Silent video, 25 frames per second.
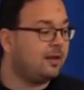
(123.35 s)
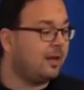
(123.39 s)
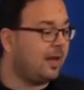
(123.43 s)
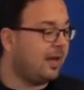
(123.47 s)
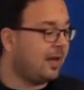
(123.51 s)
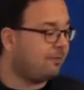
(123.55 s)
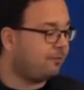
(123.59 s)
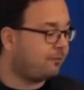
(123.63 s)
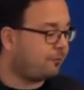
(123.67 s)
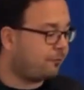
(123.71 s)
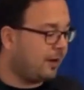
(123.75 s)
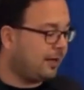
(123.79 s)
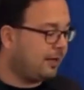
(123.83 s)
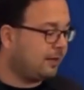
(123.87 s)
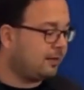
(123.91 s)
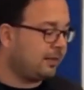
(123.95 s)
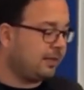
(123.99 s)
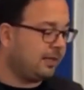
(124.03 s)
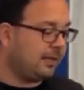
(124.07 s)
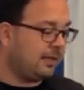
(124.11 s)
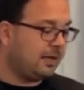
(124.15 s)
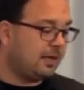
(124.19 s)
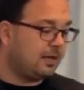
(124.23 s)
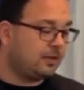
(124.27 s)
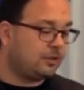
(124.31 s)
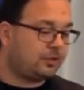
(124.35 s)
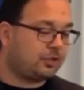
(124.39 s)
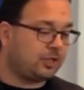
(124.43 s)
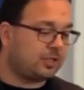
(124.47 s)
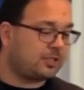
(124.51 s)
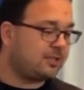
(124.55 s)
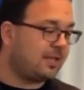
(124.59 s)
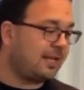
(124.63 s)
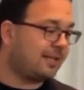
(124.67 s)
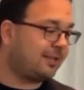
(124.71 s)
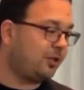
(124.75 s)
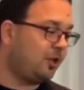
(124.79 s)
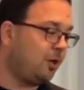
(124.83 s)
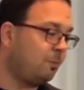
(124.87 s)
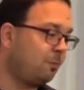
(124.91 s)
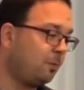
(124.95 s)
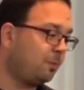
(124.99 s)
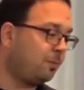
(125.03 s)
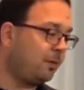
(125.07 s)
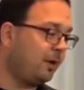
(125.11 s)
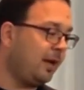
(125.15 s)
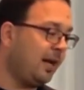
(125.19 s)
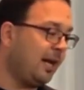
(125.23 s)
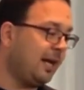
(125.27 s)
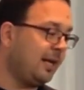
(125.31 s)
And frankly, just like the human
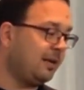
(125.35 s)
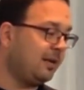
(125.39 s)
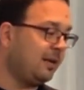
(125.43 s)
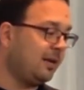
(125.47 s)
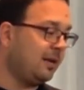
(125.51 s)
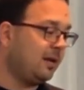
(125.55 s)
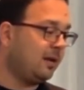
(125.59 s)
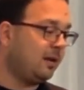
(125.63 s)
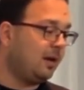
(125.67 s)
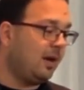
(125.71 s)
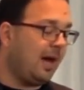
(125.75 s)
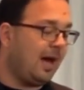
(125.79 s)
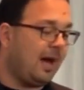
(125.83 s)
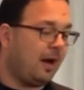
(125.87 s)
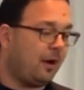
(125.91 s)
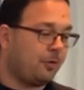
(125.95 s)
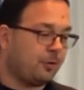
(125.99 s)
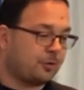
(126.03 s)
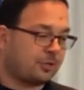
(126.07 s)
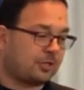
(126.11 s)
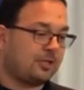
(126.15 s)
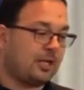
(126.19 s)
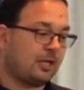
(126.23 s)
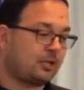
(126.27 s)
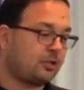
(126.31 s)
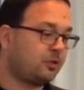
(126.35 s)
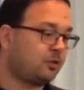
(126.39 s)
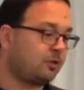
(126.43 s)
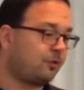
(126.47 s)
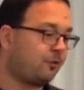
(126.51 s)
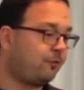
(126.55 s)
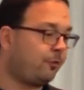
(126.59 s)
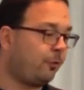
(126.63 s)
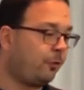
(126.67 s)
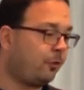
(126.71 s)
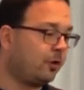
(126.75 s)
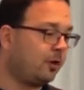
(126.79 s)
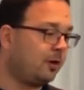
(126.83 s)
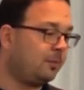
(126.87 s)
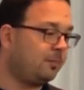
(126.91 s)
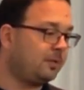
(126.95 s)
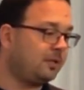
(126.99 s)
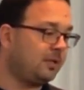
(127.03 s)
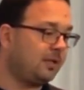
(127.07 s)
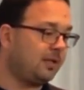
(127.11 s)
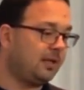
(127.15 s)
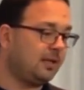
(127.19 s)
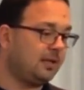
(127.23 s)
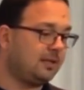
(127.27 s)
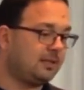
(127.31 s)
brain, how those connections are formed
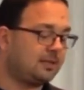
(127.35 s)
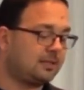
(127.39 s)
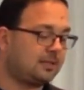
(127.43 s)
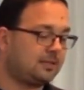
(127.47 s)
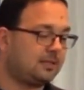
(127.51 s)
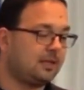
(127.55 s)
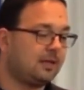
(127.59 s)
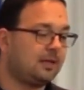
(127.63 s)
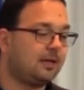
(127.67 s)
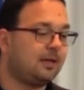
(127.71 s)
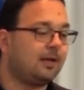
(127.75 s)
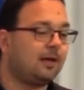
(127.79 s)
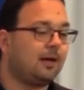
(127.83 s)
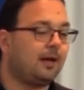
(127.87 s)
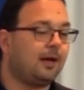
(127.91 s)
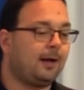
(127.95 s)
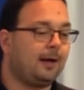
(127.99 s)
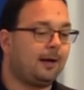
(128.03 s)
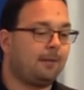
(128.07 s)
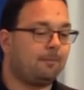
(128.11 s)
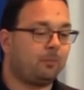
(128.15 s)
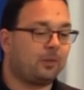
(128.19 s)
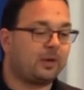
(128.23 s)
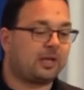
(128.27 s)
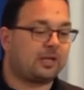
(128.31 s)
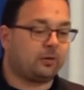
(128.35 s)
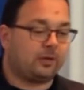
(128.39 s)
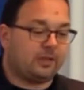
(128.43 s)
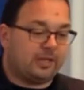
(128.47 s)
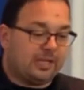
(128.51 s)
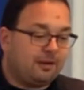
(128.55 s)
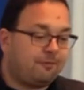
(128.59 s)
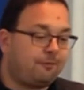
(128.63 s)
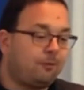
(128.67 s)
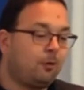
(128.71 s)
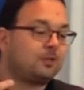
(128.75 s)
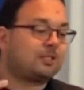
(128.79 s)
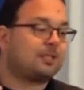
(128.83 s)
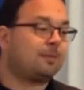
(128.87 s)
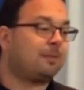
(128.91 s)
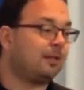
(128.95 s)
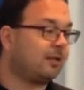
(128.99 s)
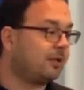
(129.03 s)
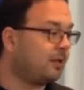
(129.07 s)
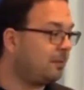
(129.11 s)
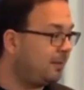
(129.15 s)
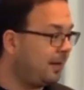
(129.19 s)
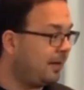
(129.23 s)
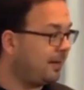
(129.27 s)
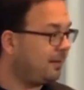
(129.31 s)
is we can only influence them a
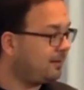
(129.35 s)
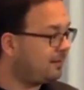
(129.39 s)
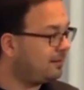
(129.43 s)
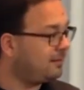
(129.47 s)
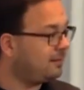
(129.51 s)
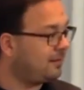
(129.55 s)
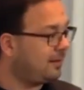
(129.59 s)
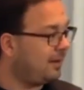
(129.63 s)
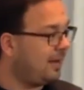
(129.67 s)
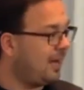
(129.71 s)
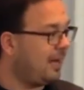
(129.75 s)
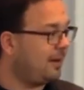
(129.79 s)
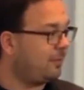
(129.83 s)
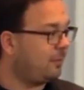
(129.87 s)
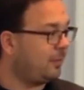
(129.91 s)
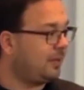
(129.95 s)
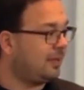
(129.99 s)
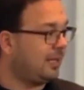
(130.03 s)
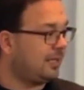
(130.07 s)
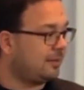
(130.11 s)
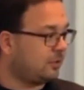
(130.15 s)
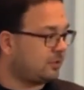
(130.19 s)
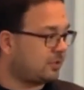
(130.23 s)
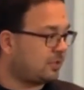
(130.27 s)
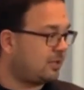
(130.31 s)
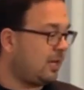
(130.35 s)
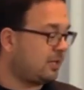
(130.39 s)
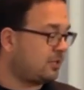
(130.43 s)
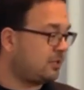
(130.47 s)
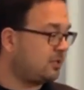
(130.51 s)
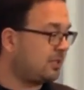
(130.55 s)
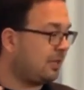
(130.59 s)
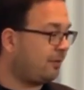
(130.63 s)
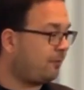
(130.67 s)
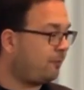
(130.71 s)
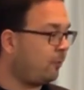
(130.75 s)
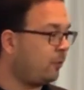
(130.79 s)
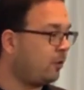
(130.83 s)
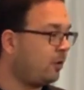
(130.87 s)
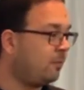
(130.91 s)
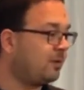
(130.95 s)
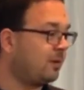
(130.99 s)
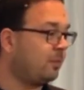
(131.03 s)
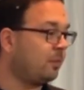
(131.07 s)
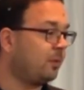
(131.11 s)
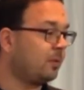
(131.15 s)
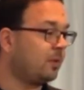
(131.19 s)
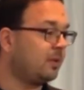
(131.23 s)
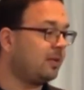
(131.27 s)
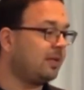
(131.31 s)
little bit. And we let those connections get formed,
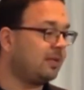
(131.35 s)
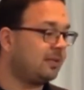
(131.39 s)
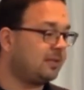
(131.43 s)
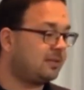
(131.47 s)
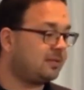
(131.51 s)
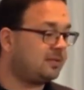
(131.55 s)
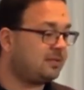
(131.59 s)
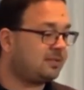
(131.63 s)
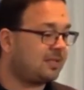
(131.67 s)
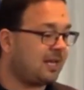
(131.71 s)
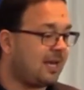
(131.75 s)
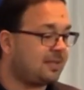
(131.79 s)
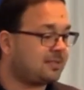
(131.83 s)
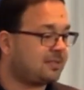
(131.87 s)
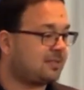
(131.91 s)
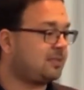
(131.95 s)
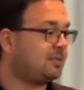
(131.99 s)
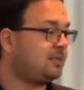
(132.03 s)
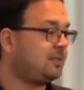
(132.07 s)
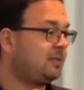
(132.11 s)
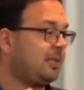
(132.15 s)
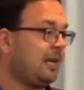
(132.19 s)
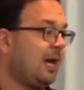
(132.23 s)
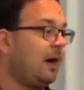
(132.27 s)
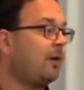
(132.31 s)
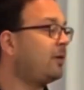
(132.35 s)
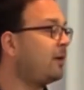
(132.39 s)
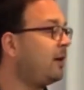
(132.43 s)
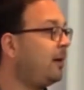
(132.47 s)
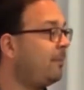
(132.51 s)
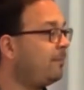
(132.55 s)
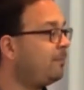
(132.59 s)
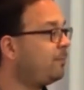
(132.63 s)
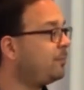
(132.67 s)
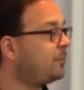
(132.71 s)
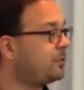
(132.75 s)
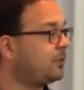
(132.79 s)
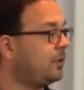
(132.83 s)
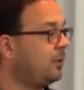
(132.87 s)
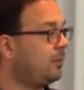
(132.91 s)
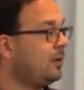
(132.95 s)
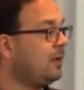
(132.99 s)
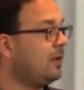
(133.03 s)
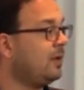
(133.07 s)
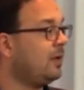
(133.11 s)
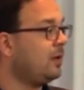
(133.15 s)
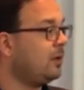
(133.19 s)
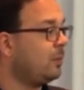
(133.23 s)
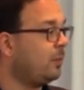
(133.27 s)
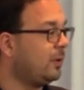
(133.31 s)
and we really test the outcome. So
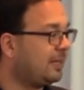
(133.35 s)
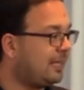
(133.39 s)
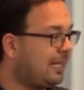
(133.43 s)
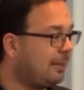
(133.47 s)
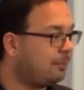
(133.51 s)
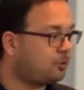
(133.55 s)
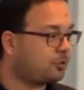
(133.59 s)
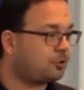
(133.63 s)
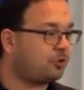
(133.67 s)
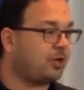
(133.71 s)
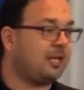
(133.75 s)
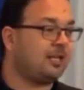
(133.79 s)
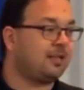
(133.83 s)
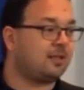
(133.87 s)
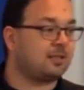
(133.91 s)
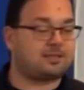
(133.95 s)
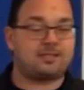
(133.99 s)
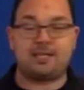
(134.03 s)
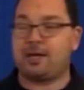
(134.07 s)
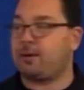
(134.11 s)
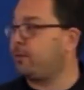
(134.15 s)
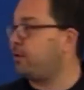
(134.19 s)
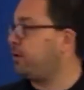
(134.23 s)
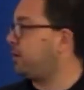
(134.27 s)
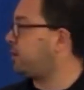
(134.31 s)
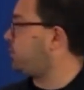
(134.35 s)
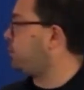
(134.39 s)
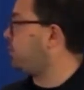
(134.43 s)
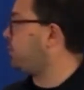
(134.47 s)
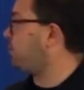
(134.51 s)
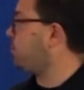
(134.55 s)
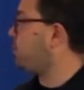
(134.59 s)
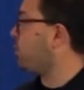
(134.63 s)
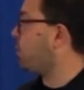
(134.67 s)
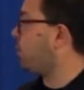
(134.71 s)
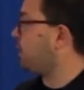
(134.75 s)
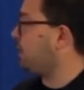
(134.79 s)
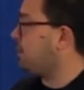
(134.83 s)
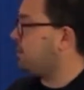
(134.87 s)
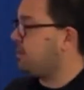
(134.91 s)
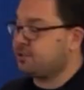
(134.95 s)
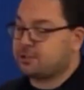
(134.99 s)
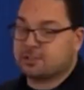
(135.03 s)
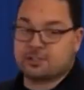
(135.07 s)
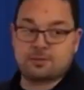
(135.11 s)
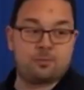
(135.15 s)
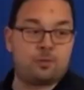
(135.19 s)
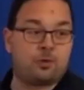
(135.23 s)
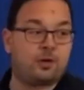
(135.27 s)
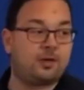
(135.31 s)
we keep training this network with more
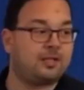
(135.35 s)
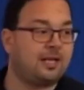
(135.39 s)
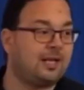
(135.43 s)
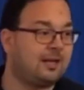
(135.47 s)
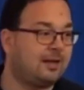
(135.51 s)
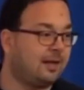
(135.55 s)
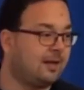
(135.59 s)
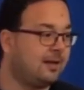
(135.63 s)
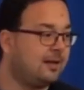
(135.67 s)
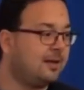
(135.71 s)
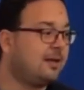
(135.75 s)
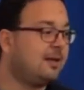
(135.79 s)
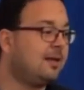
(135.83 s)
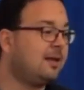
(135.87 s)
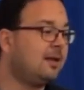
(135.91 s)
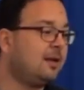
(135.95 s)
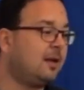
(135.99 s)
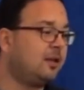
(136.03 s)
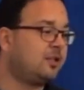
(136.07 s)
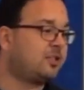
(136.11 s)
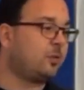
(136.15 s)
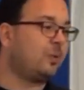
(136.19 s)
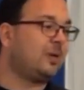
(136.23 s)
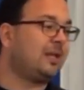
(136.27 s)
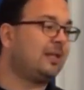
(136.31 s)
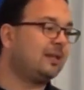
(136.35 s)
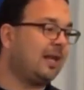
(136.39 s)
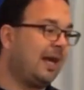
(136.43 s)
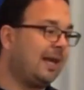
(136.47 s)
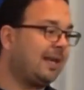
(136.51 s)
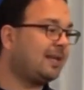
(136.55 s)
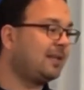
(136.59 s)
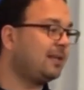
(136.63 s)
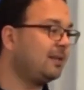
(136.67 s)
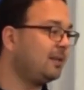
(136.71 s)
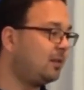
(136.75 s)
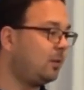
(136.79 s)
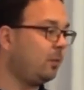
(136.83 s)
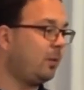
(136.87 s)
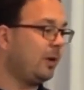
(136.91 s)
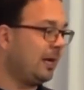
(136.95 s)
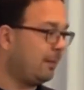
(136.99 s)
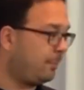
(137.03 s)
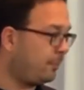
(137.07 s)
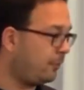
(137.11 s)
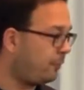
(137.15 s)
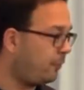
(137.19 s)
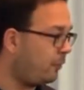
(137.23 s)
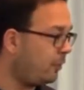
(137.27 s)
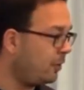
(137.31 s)
images, more data, until we like the way
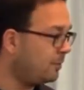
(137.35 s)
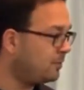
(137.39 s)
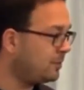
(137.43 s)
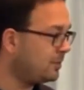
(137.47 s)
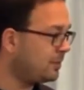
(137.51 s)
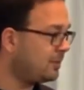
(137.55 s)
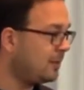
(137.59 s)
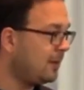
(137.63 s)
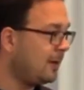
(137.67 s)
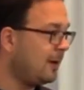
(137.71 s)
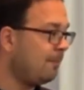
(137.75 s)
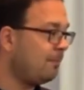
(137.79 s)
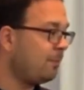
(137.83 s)
it performs.